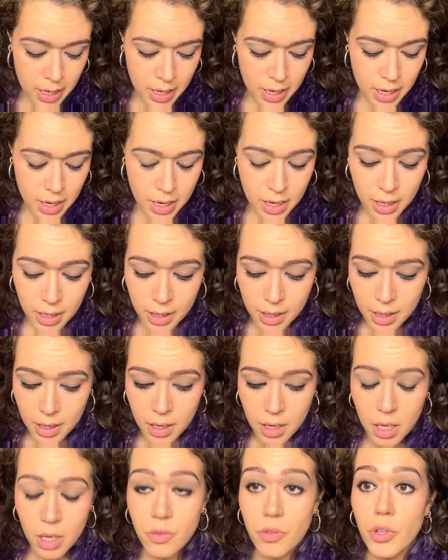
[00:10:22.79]
And I
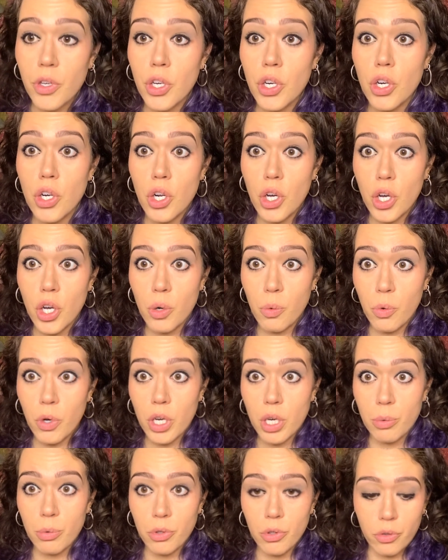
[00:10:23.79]
have a
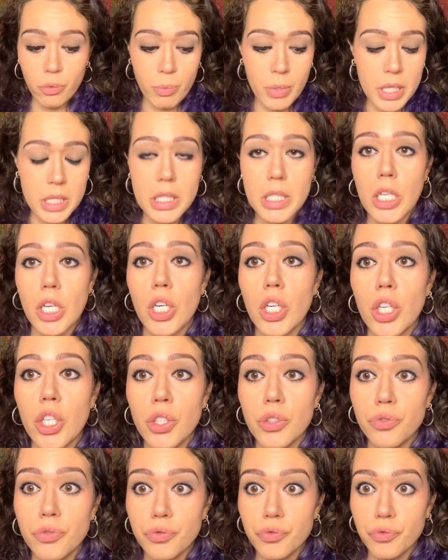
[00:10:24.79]
non-waterproof mascara